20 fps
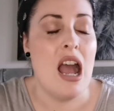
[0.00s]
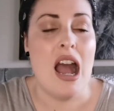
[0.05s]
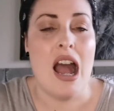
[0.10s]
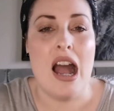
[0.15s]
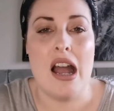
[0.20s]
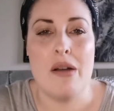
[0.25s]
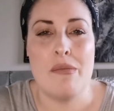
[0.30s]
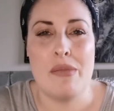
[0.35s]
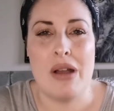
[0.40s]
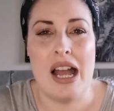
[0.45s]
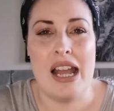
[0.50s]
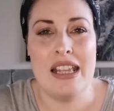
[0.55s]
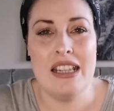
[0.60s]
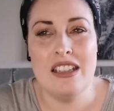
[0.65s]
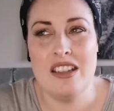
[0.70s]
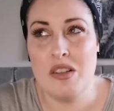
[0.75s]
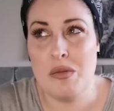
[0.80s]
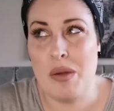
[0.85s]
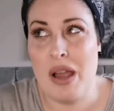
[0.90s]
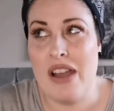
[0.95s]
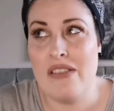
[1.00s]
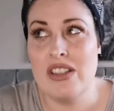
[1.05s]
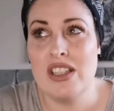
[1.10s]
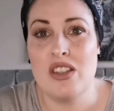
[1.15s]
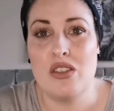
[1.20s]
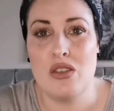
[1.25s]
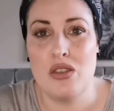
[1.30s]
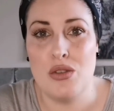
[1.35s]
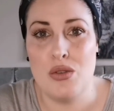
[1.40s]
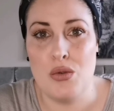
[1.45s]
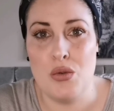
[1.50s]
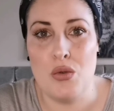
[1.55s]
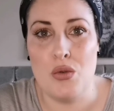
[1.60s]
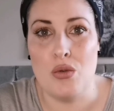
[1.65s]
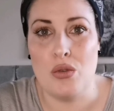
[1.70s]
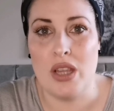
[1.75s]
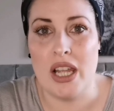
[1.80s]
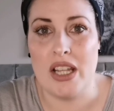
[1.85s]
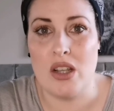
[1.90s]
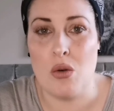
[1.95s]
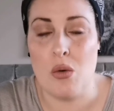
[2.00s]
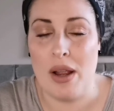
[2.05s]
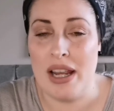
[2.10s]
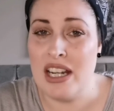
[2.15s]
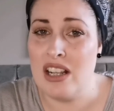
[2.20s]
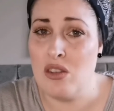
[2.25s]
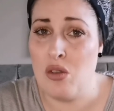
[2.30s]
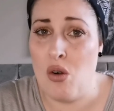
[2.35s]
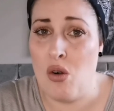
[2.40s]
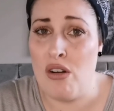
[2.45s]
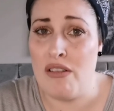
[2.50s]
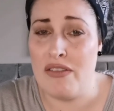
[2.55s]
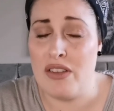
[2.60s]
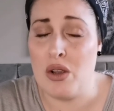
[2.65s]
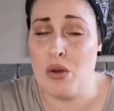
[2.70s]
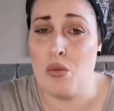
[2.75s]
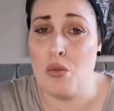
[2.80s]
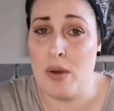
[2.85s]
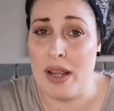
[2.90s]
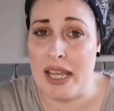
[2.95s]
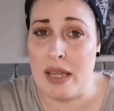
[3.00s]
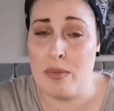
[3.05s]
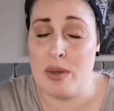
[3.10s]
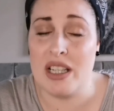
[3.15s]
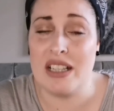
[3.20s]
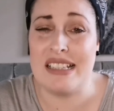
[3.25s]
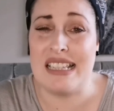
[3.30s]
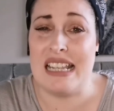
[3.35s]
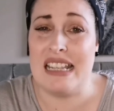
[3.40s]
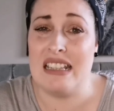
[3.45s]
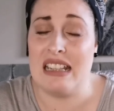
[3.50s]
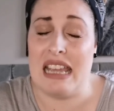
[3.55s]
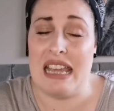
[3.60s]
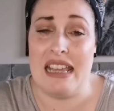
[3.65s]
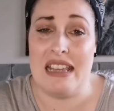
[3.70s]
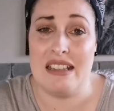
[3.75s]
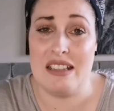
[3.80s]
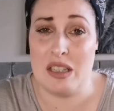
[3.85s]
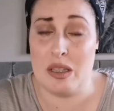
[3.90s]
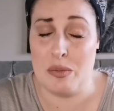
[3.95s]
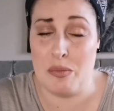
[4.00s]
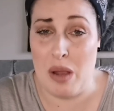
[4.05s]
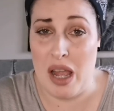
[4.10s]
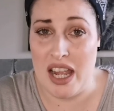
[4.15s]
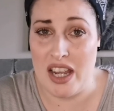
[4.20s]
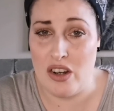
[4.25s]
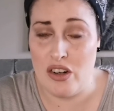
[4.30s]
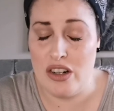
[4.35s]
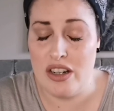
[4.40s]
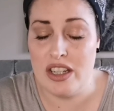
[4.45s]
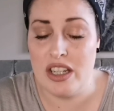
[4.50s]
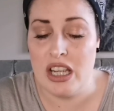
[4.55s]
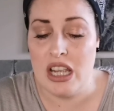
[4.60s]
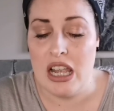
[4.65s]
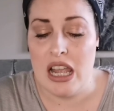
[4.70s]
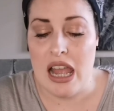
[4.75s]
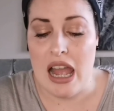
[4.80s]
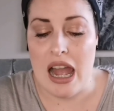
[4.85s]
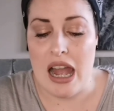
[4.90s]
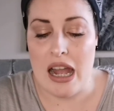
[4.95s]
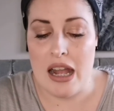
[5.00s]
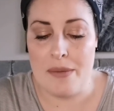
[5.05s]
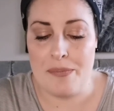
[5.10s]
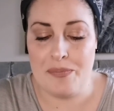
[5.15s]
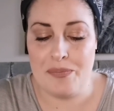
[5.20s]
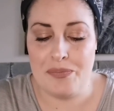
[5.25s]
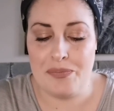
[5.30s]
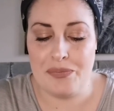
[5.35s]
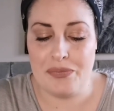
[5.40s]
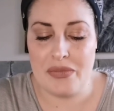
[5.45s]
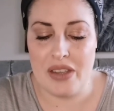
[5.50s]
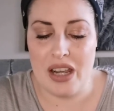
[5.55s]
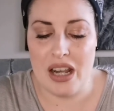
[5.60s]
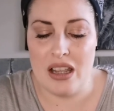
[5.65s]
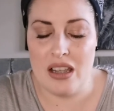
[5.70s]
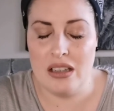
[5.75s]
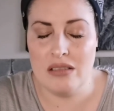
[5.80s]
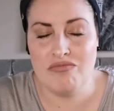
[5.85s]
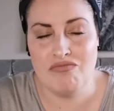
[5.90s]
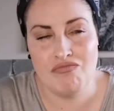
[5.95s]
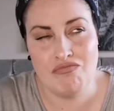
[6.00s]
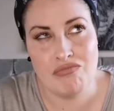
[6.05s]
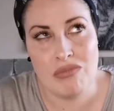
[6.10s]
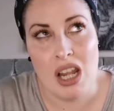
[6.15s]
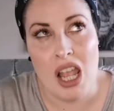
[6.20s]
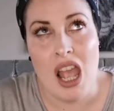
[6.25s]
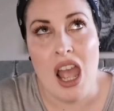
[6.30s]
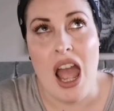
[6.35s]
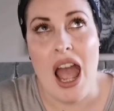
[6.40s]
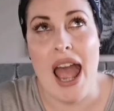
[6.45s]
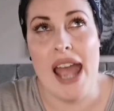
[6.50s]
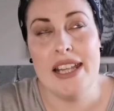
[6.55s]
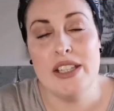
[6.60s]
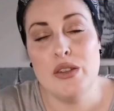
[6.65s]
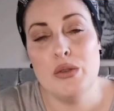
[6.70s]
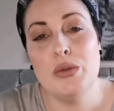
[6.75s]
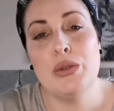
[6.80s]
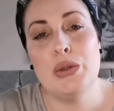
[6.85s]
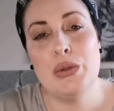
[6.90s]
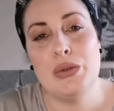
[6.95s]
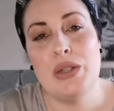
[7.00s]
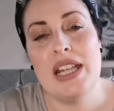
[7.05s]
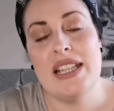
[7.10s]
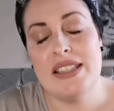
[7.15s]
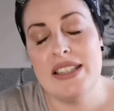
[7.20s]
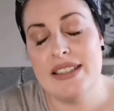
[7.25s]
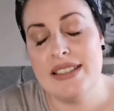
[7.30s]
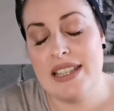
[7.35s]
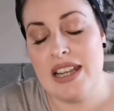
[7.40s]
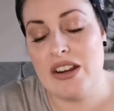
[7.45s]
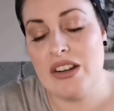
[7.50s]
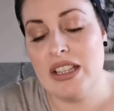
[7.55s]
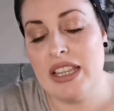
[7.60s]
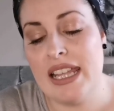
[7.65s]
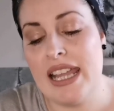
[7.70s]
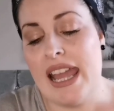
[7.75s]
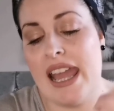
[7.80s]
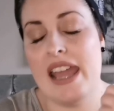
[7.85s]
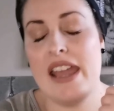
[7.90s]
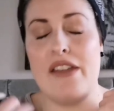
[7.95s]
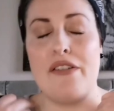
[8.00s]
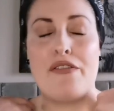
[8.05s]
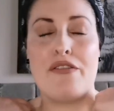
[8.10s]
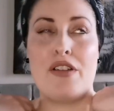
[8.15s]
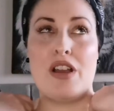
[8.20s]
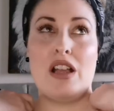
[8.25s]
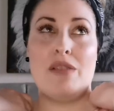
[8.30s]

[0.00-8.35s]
I ended up having to throw like quite a lot of it away because it expired. I don't know necessarily if,